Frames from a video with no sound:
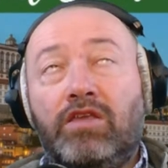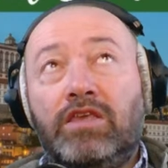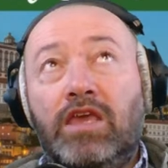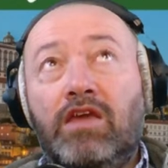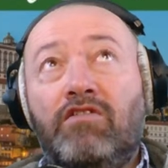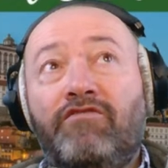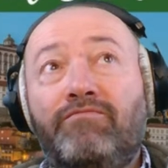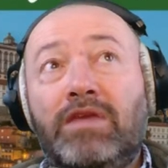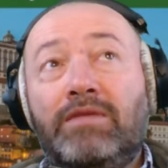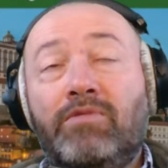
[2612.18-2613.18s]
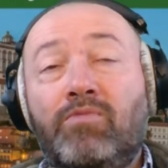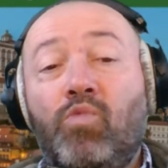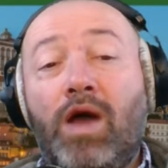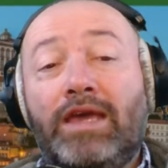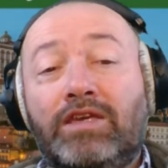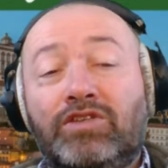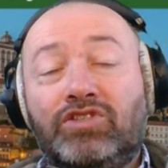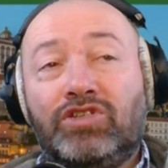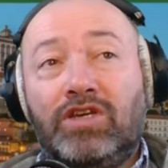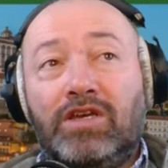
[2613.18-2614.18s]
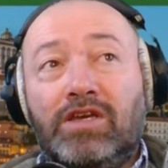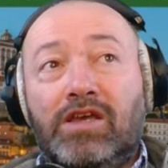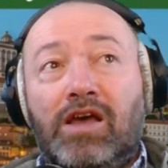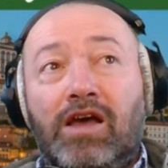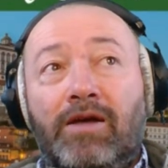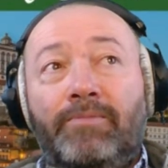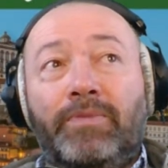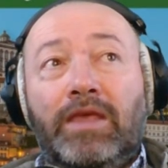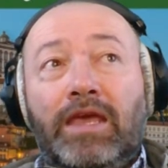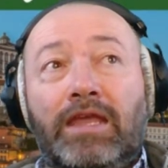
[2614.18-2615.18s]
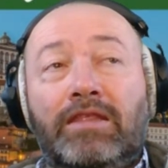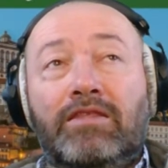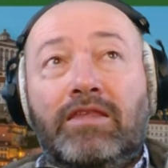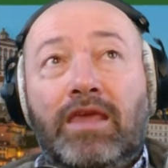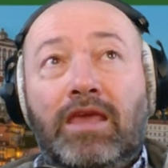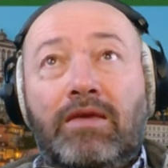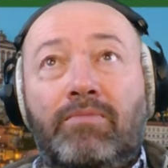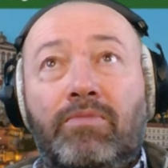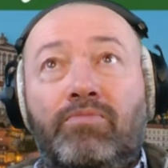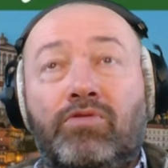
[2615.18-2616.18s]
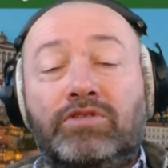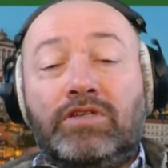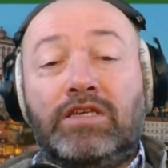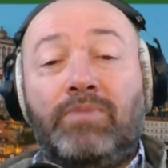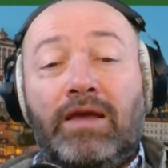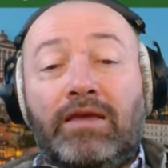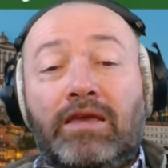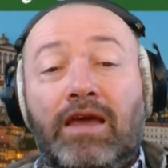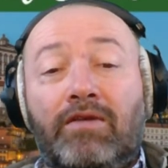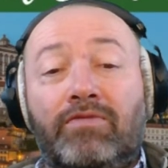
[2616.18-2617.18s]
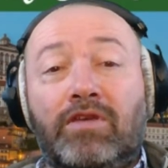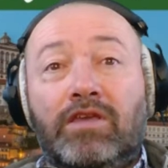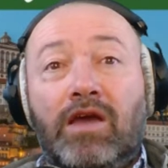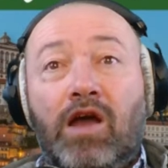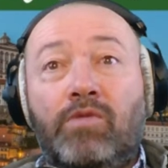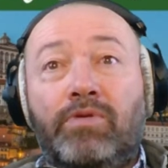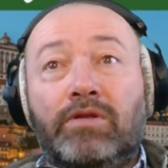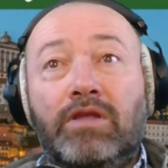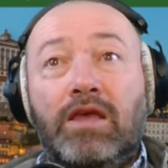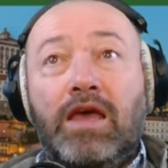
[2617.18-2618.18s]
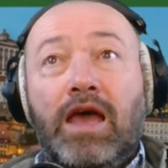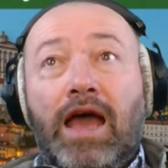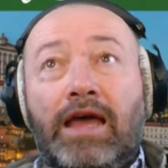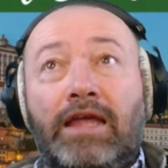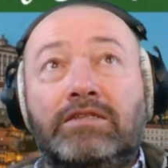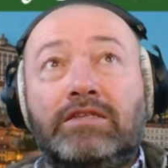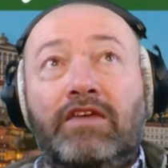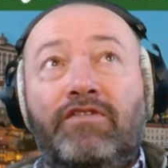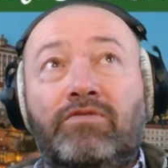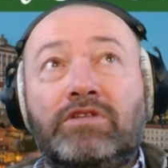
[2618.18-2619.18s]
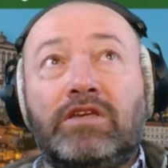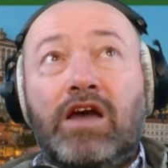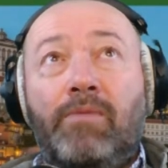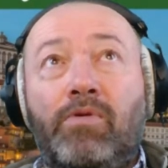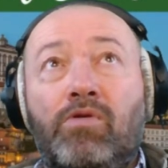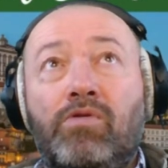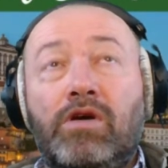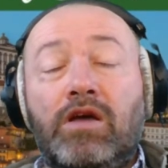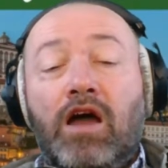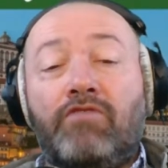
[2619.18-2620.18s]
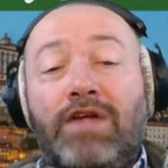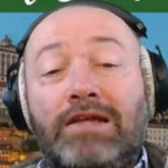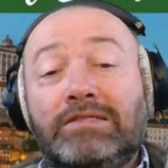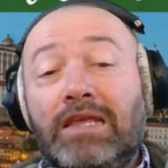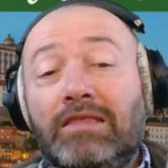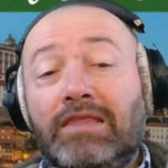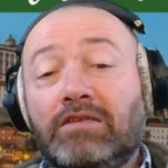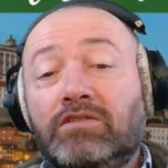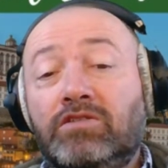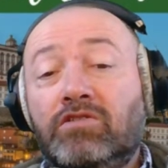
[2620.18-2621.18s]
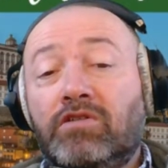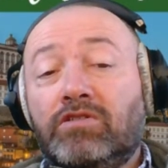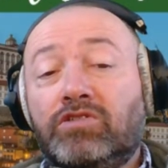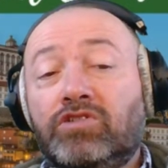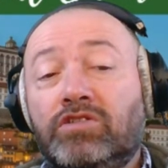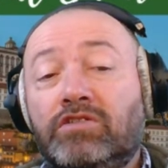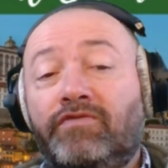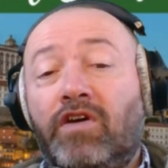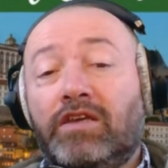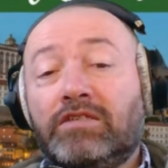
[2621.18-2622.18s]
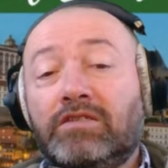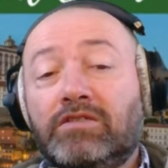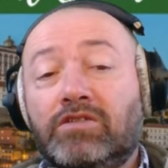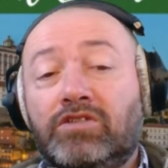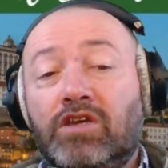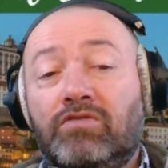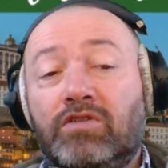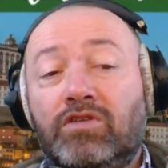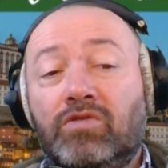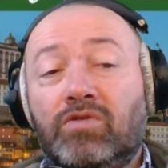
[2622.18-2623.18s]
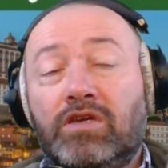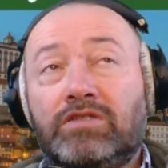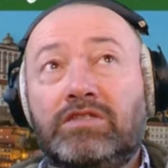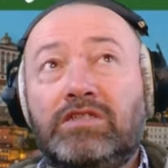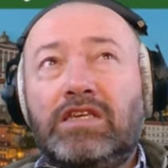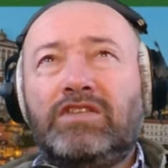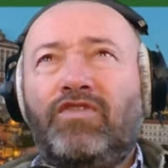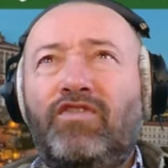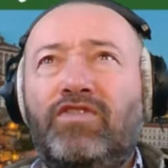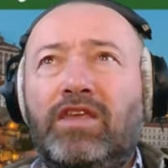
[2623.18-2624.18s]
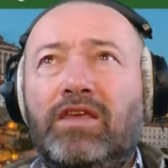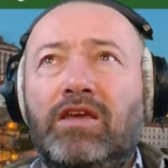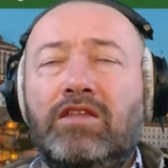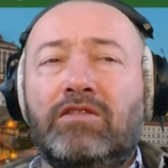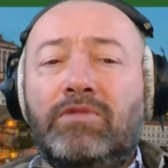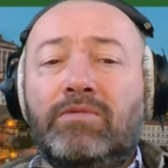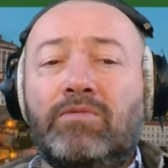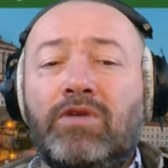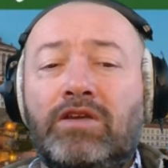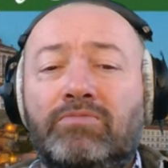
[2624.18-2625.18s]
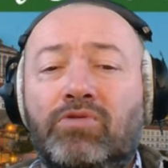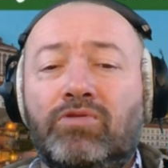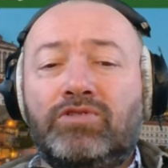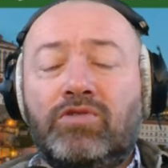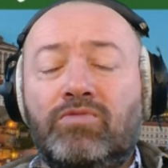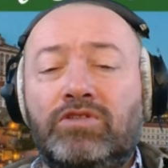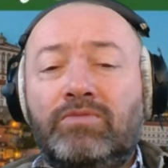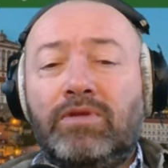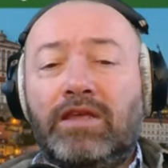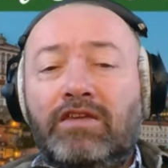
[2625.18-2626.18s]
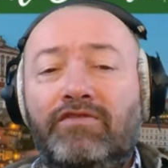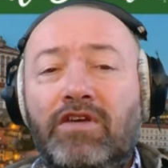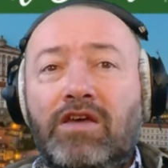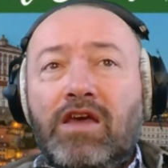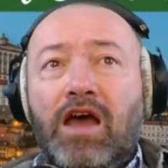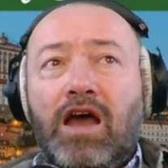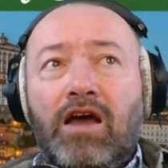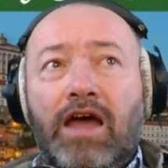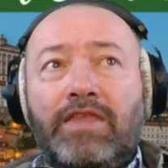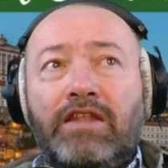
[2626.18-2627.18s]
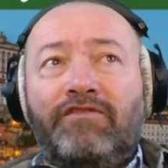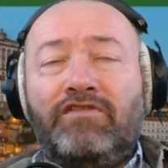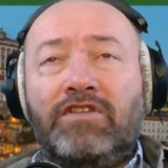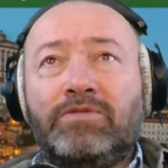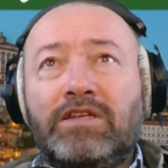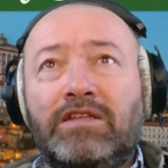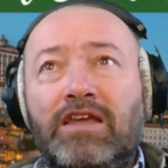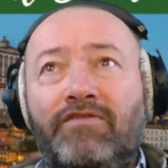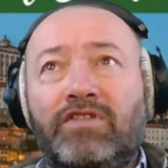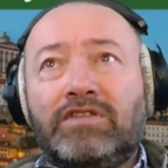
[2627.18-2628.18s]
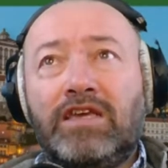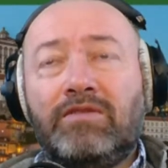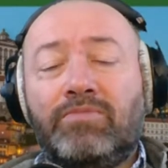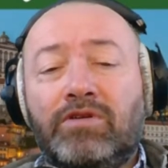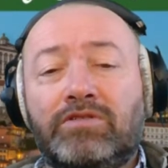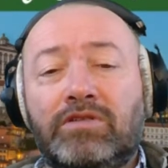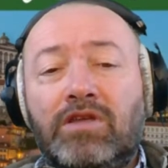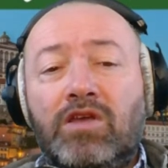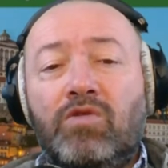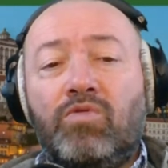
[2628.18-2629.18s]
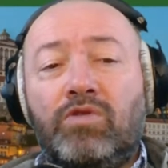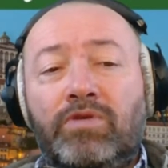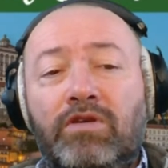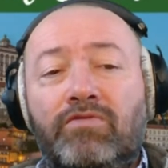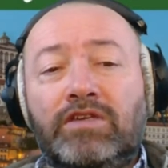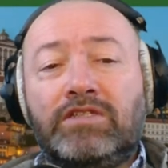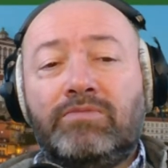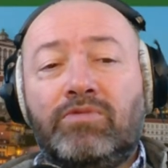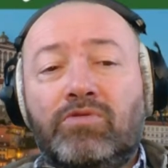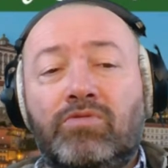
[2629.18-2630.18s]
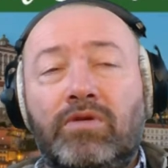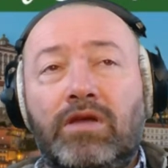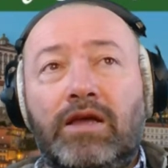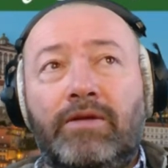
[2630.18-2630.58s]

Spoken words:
year of minimum wage in the Portuguese bank account that you open, and if it was a couple, around 10,000 euros should suffice to show that it's 650 the minimum wage in Portugal, would you believe? And then 50% of that for the second person would be a reasonable